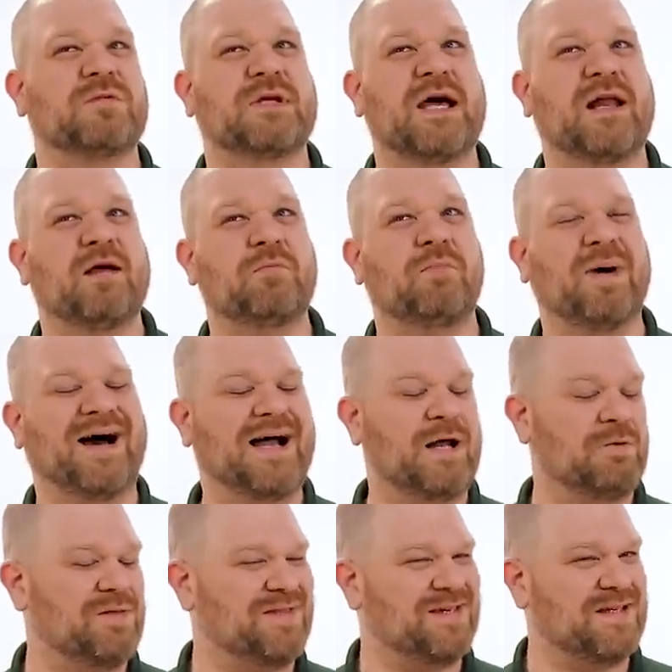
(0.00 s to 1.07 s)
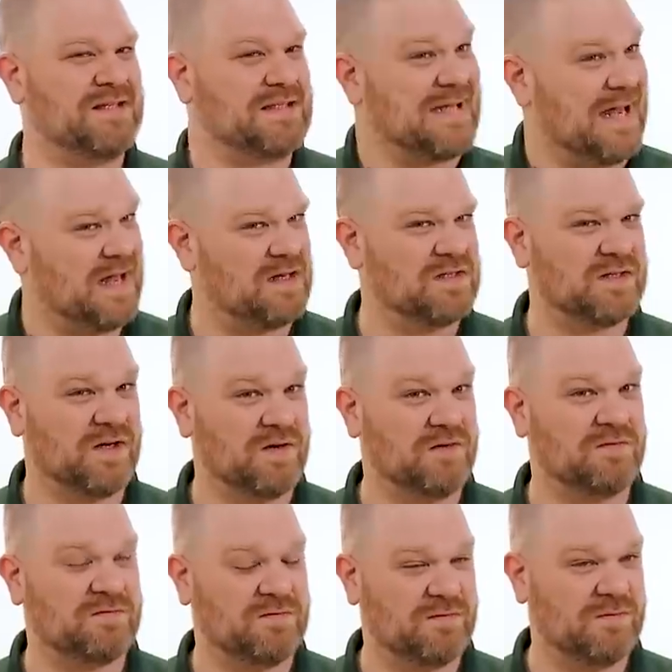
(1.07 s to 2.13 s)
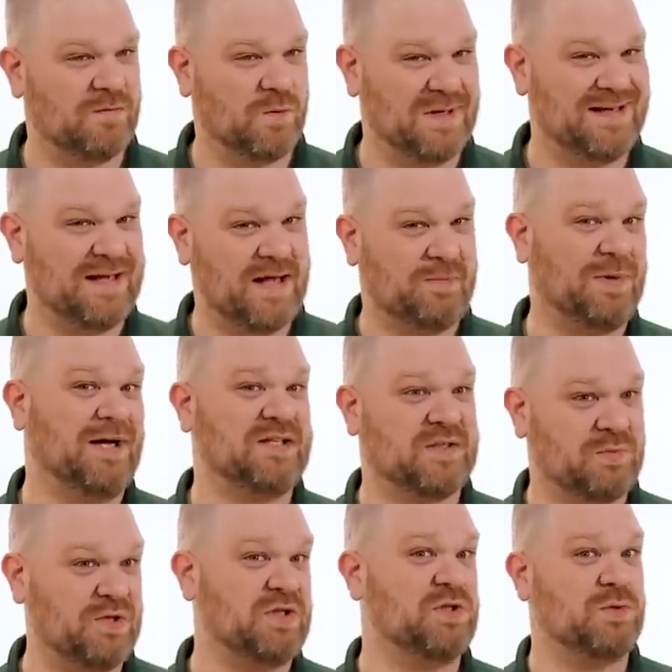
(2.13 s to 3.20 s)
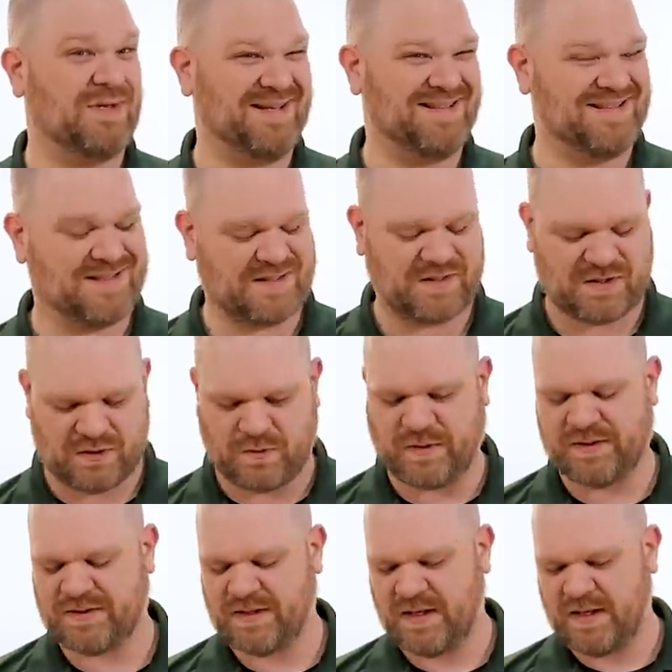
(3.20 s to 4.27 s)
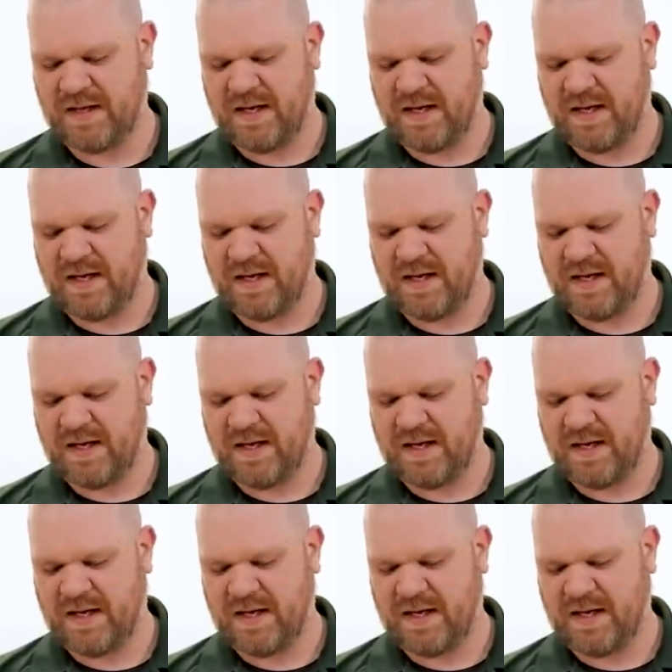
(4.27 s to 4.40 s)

kind of buy with the intent of one day possibly doing this to it.